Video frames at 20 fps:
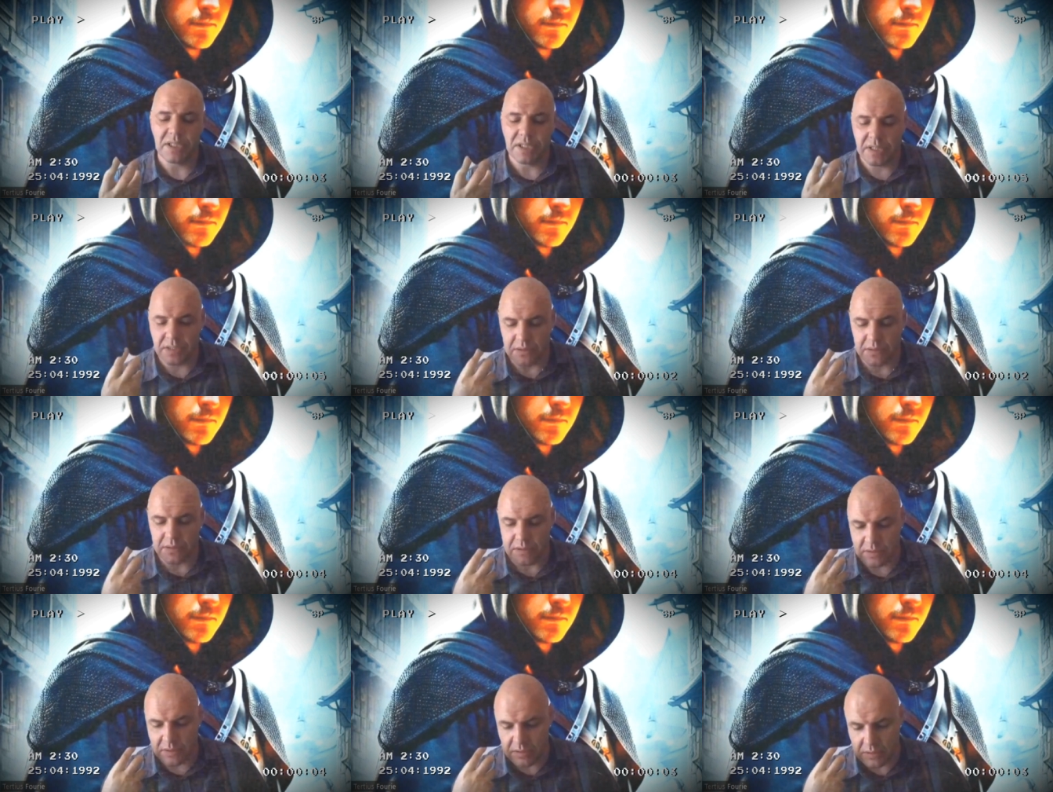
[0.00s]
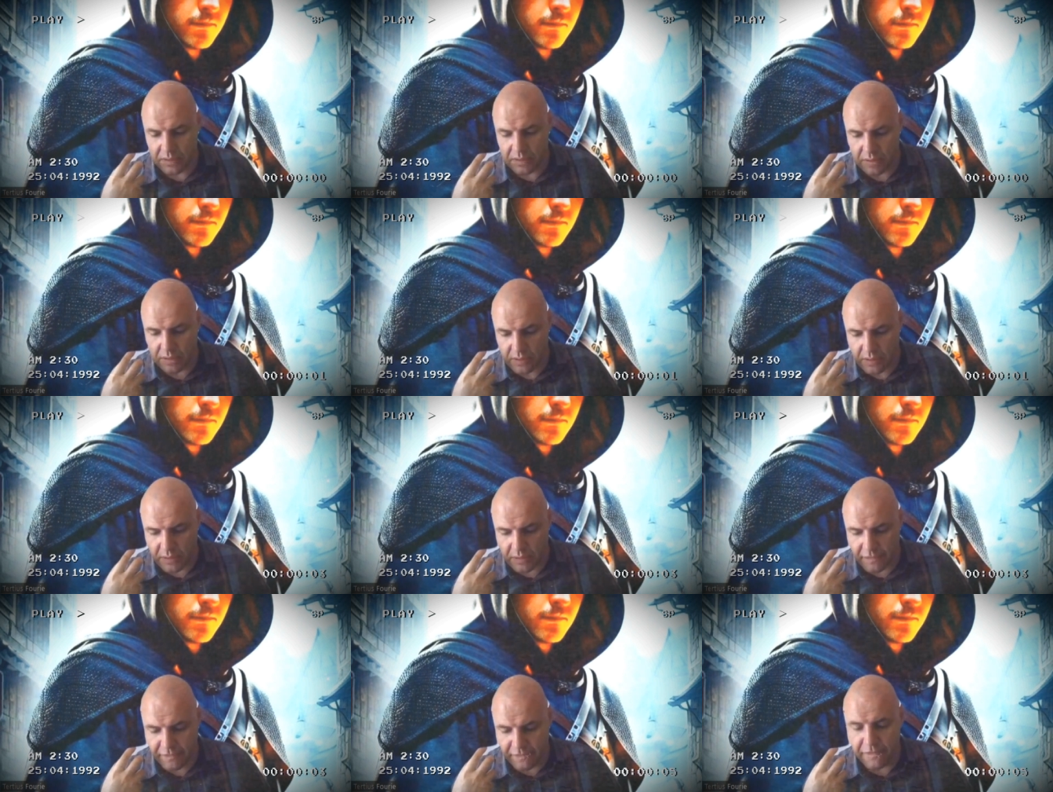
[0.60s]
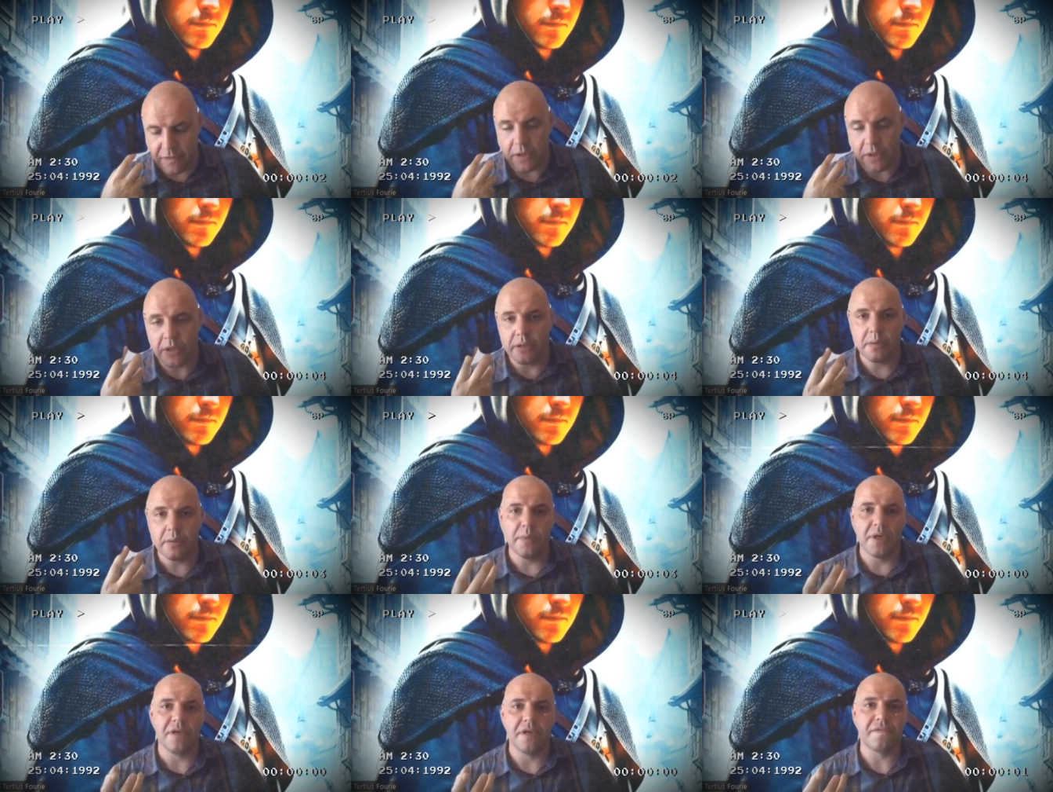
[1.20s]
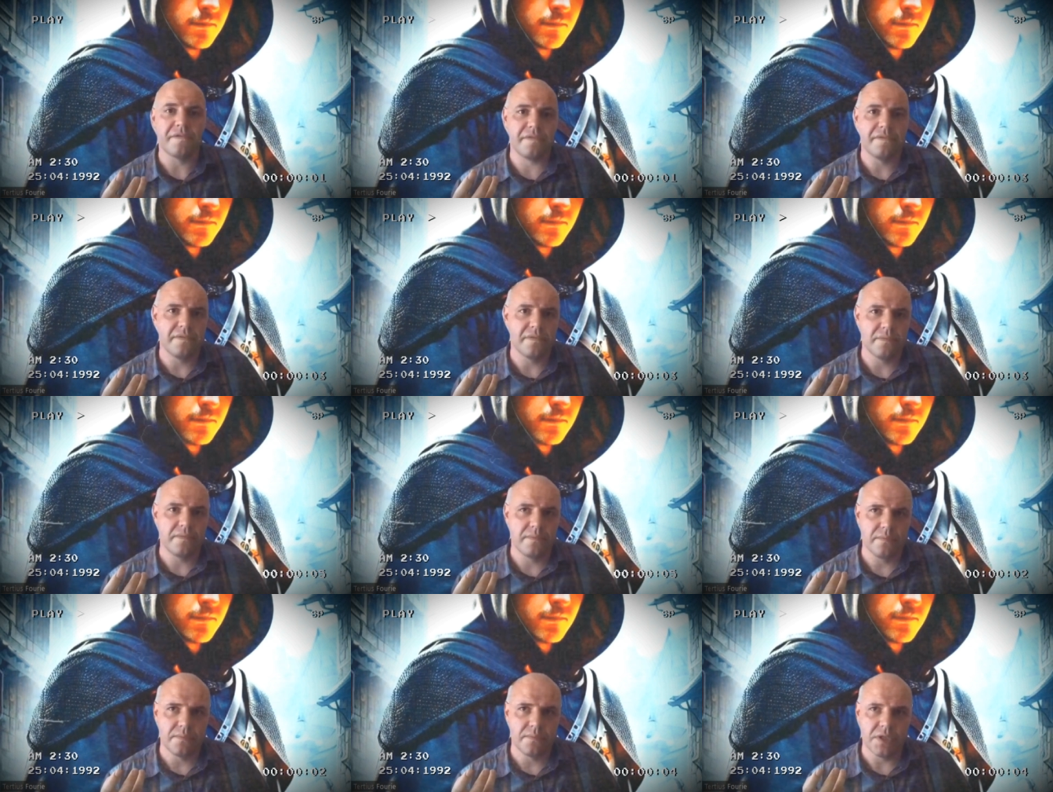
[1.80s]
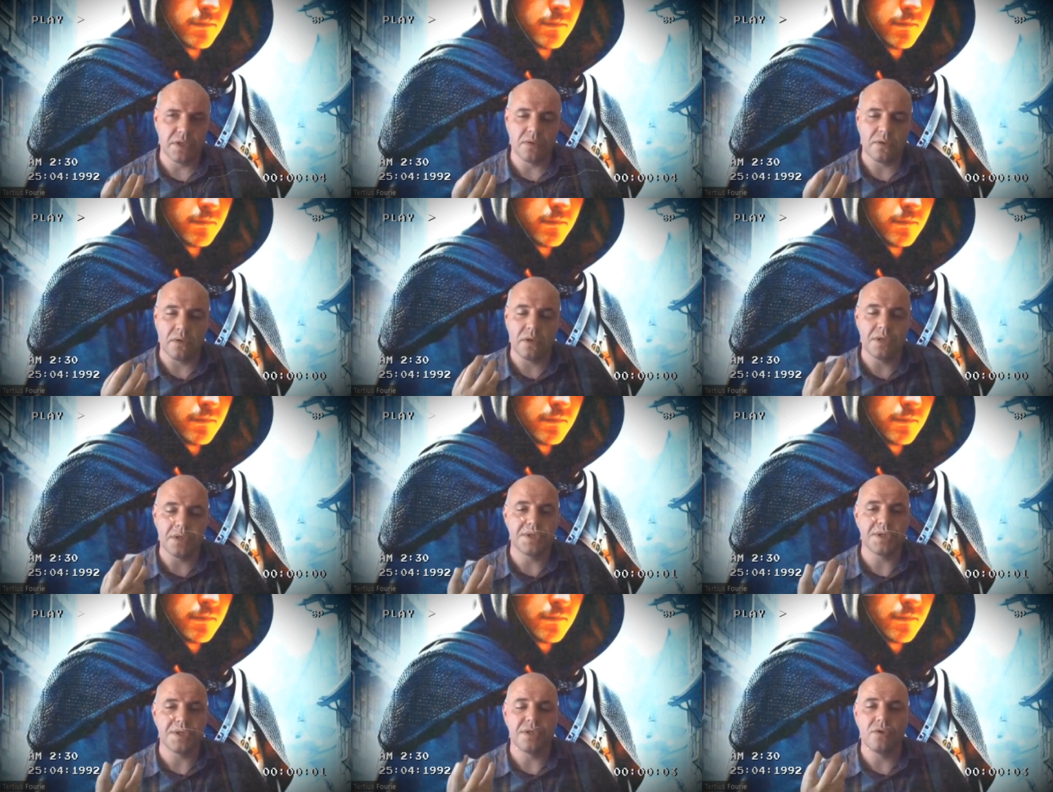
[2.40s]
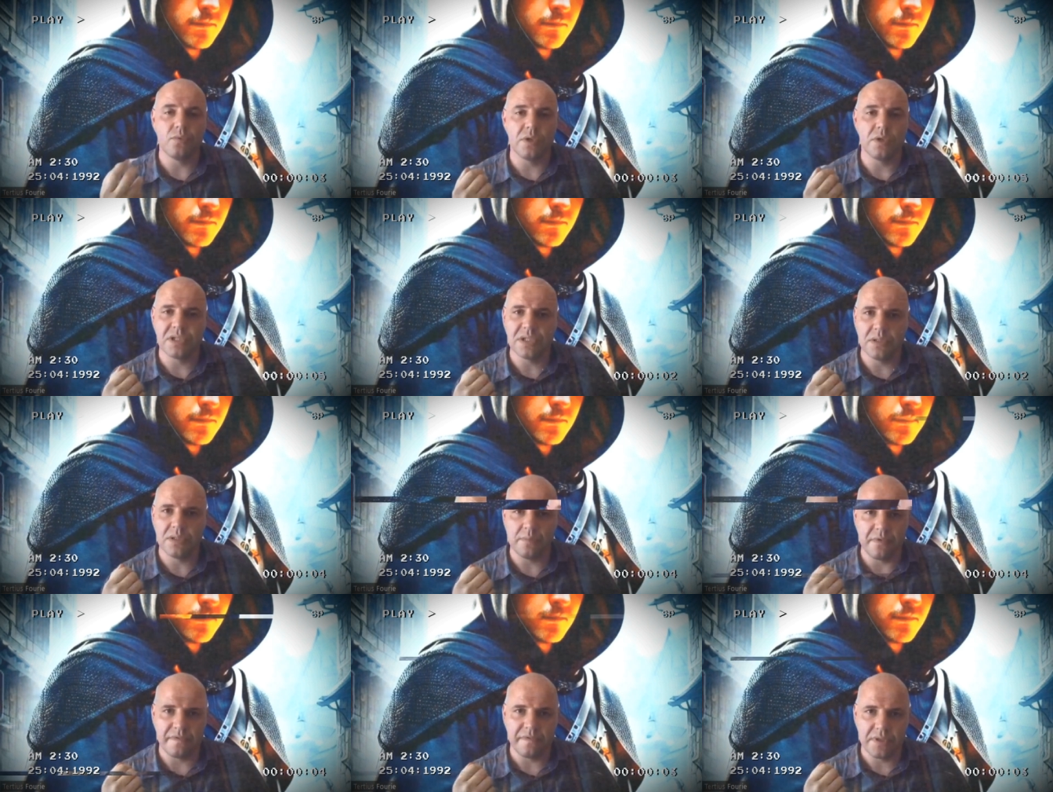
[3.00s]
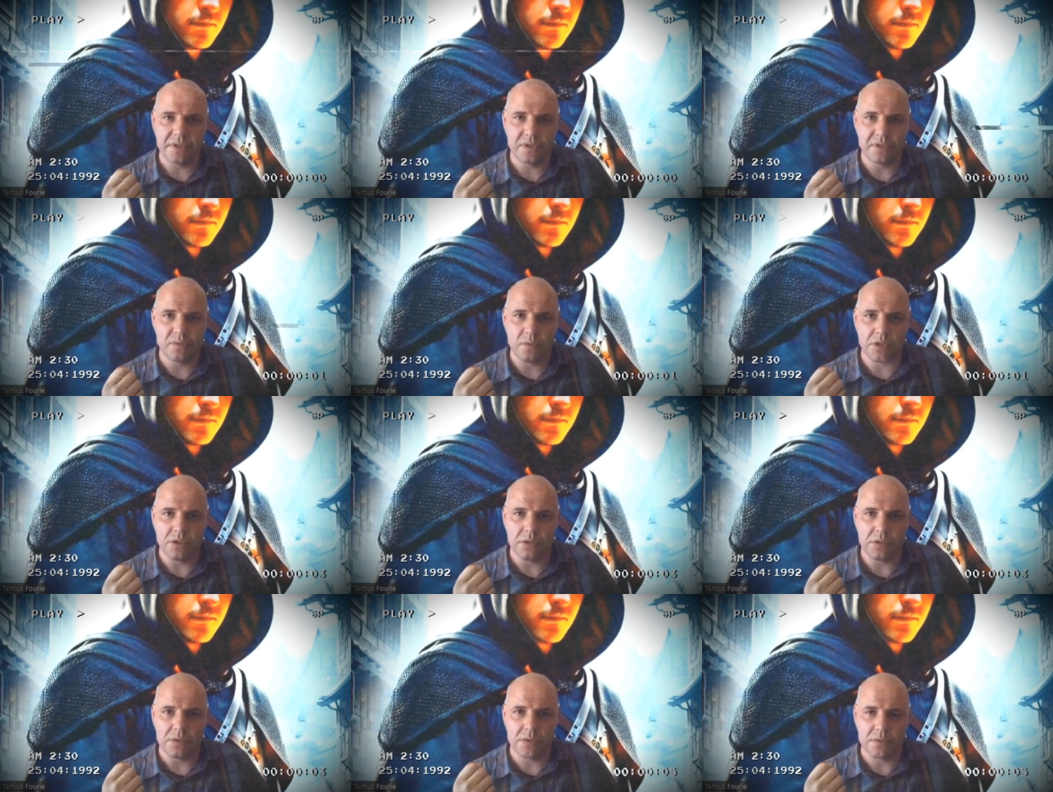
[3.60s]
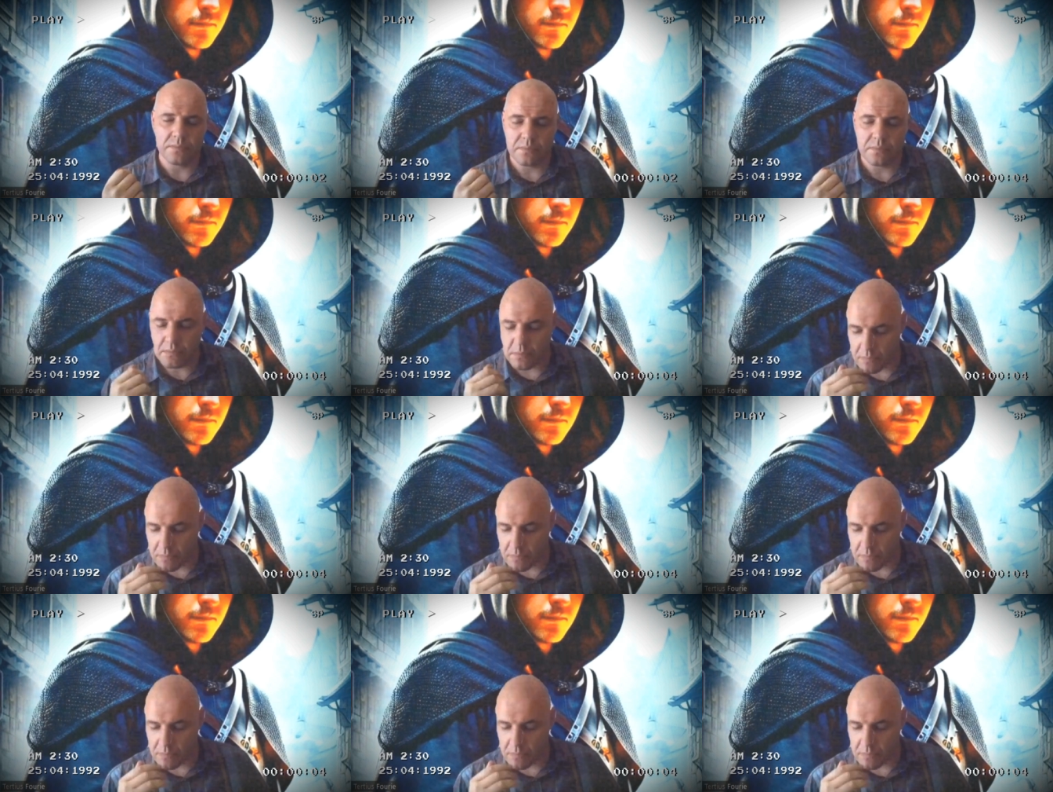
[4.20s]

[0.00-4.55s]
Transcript: It's far above the knowledge and the wisdom of this world.